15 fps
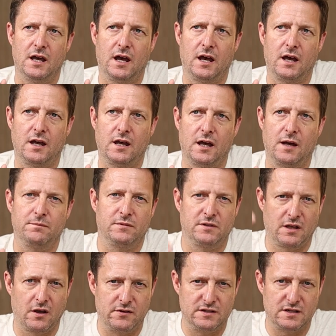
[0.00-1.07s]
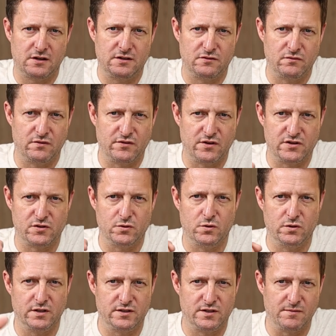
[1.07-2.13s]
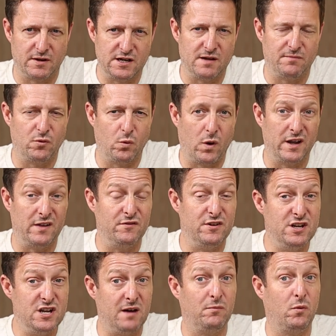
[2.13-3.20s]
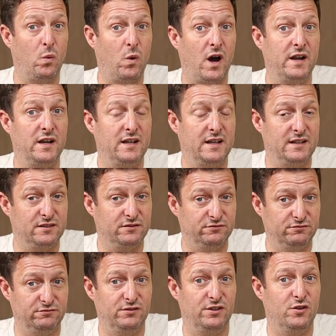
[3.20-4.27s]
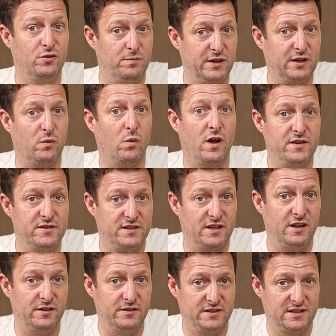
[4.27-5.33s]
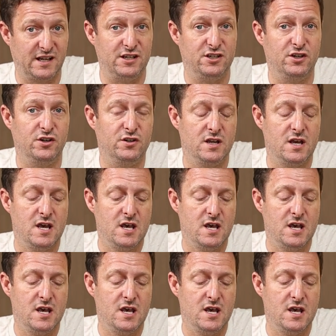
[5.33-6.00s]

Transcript: I'm going down in reverse order to my number 1. And number 1 is a real big one, so stay tuned.